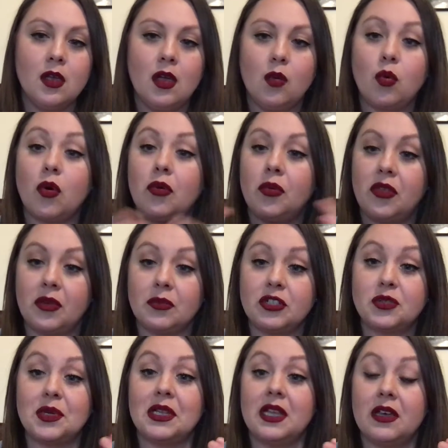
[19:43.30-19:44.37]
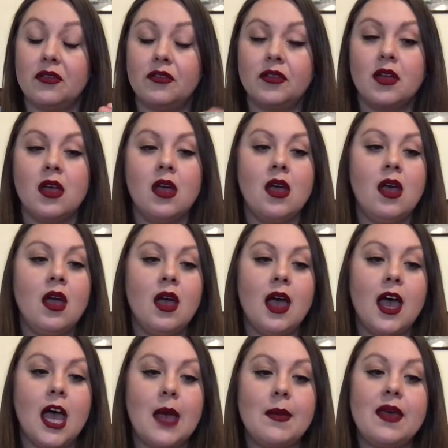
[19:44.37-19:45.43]
world within which we live.
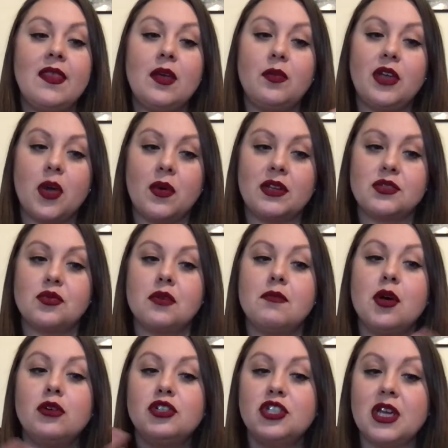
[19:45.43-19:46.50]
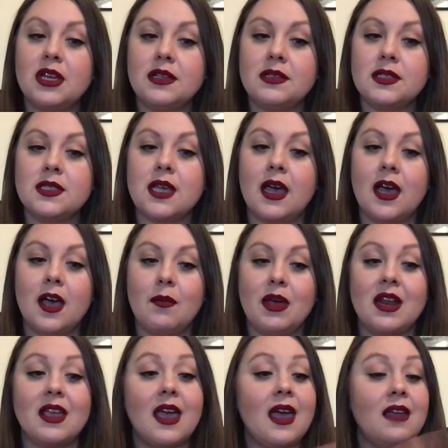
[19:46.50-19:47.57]
And then we go into emotions.
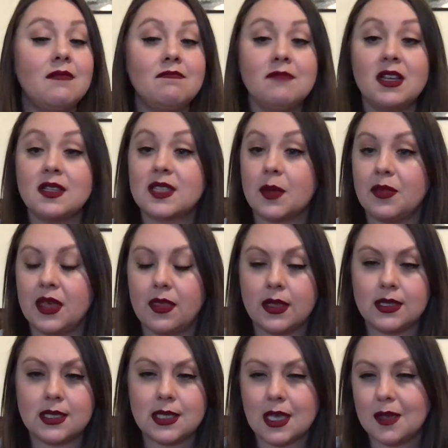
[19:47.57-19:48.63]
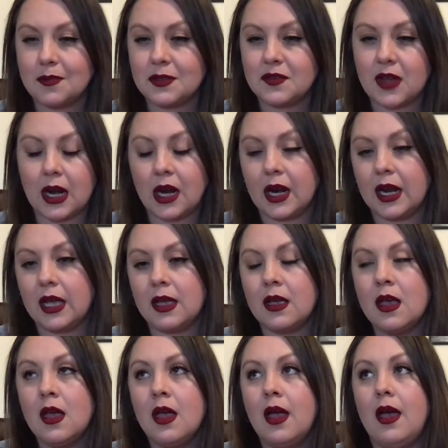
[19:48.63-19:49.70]
And again, something that seems very
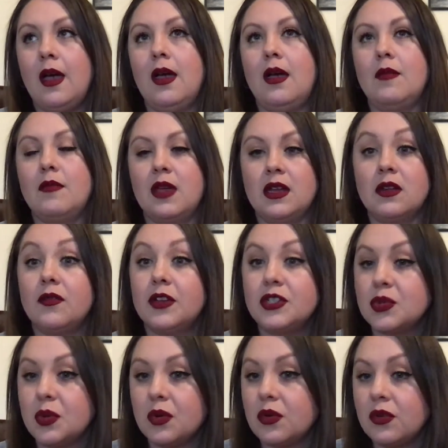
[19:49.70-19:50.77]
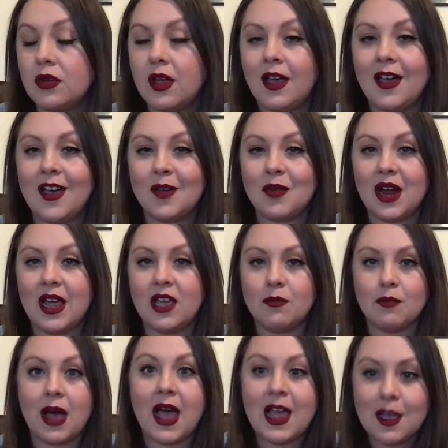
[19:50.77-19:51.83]
individual, right?
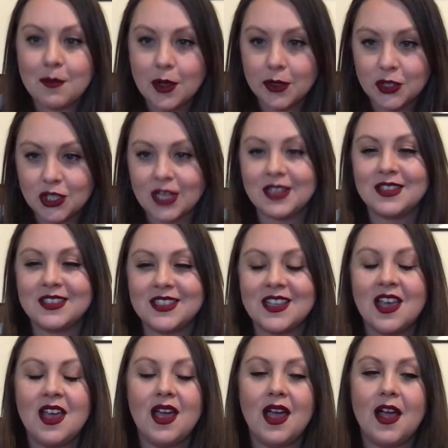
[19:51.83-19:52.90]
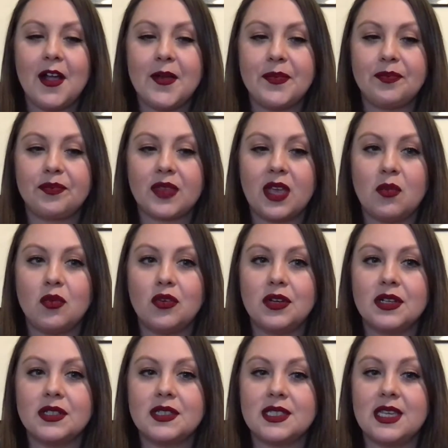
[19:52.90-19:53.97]
My emotions. And
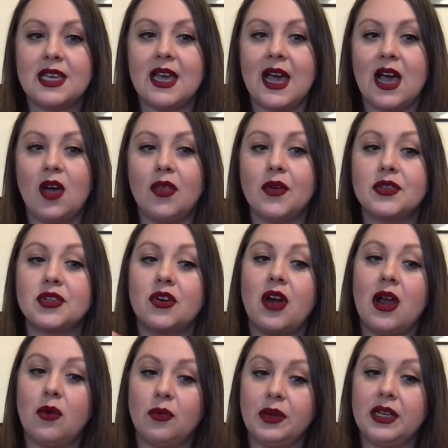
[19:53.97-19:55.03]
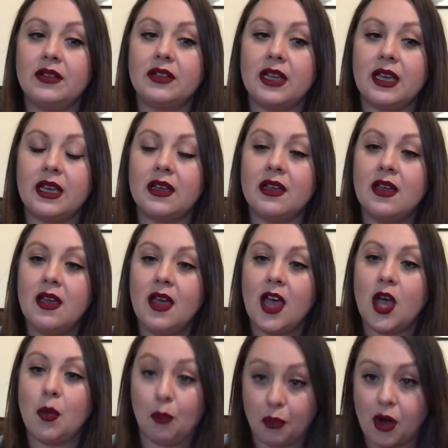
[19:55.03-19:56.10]
we'll see how those are really
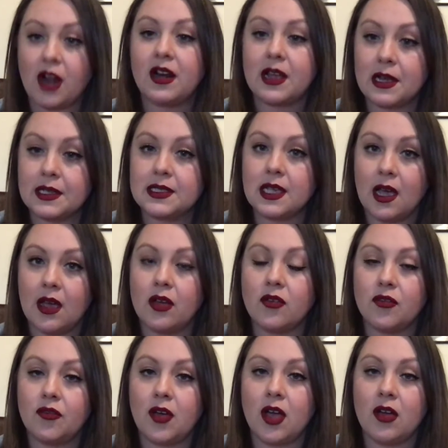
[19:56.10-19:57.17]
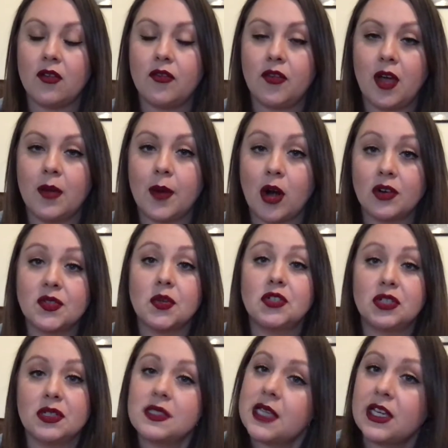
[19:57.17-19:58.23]
products of our
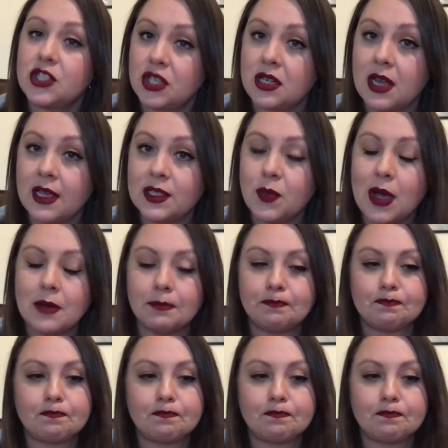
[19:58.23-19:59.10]
socialization as well.